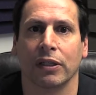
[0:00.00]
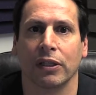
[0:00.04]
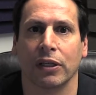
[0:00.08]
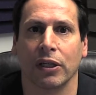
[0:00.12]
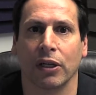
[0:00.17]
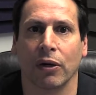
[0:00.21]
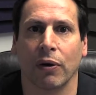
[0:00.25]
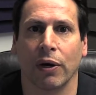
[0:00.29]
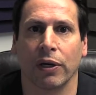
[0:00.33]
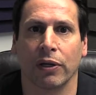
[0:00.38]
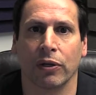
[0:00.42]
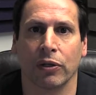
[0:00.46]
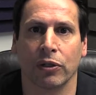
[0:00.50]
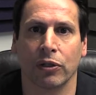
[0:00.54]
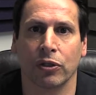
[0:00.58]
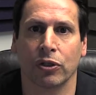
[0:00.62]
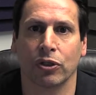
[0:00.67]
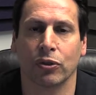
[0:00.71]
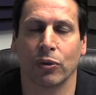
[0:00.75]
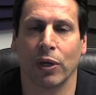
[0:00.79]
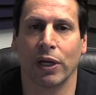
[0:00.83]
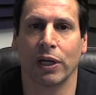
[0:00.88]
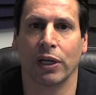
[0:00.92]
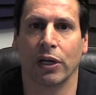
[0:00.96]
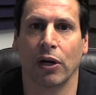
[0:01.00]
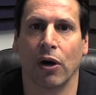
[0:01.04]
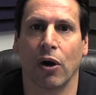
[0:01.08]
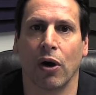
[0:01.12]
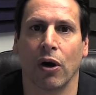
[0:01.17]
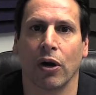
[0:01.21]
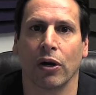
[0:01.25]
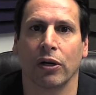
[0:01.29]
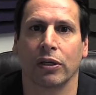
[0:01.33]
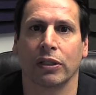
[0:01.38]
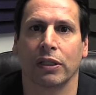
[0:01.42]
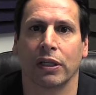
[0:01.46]
You know, I know you're training
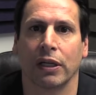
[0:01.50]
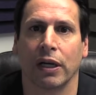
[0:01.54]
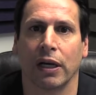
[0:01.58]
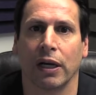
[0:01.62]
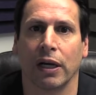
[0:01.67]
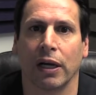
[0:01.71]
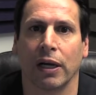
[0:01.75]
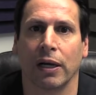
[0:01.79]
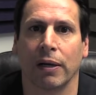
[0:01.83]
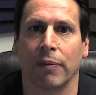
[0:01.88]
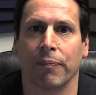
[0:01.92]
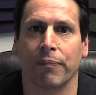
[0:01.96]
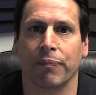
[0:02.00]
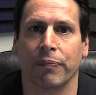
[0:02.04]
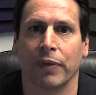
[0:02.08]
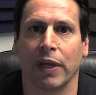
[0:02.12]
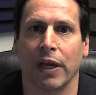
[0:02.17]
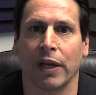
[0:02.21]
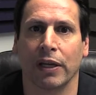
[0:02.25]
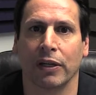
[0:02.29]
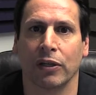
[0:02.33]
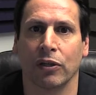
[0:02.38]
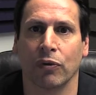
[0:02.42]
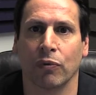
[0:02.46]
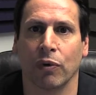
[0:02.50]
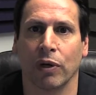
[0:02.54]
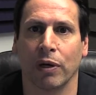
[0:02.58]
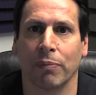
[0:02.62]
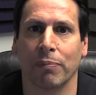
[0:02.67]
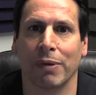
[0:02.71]
hard and you want to